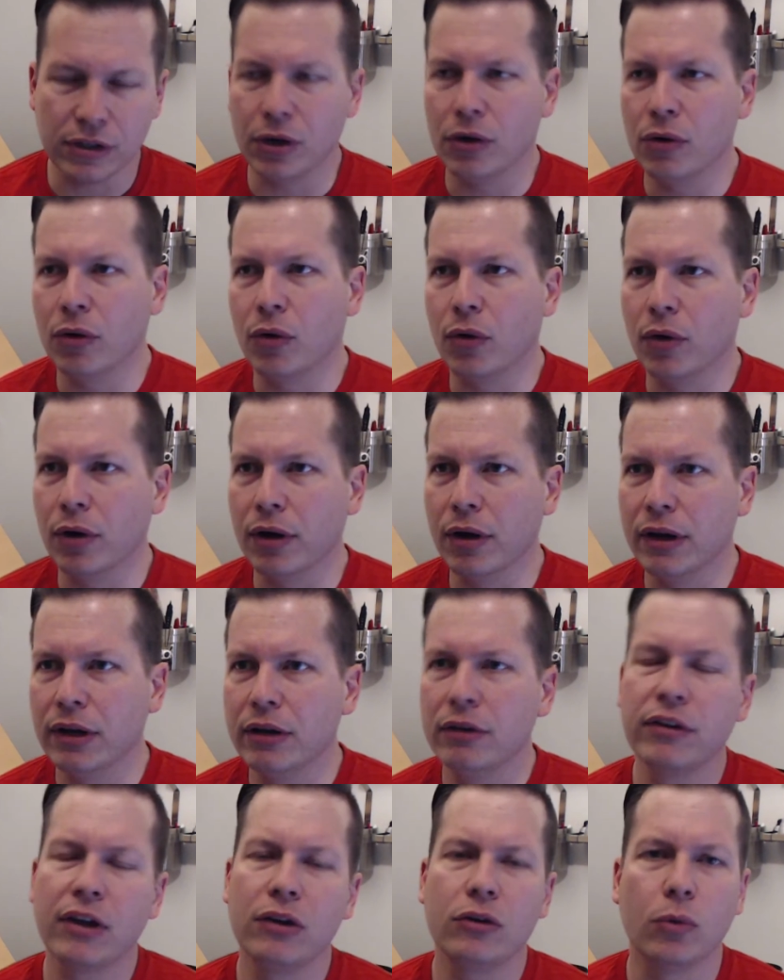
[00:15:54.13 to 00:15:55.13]
or
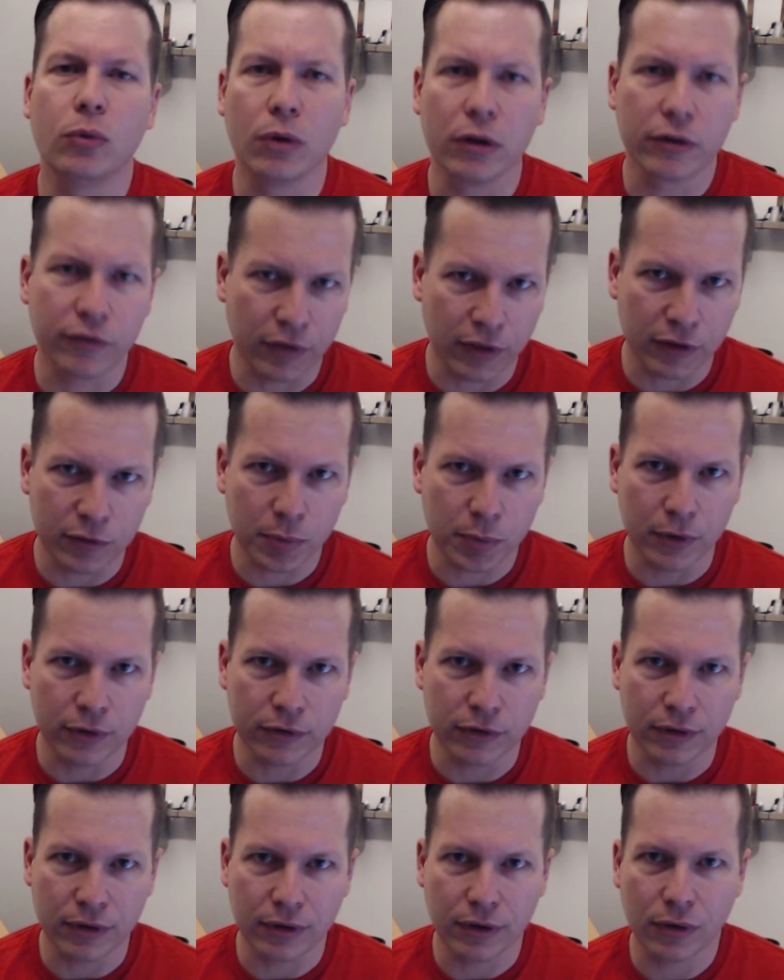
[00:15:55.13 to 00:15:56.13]
here's how you work for this
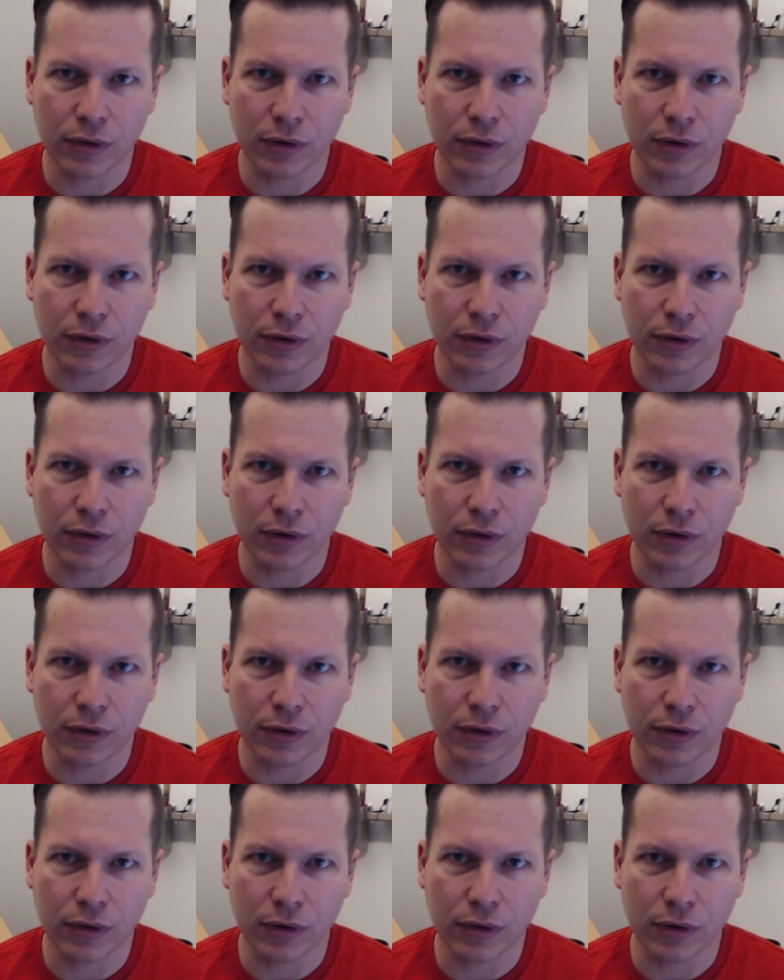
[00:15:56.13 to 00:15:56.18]
person,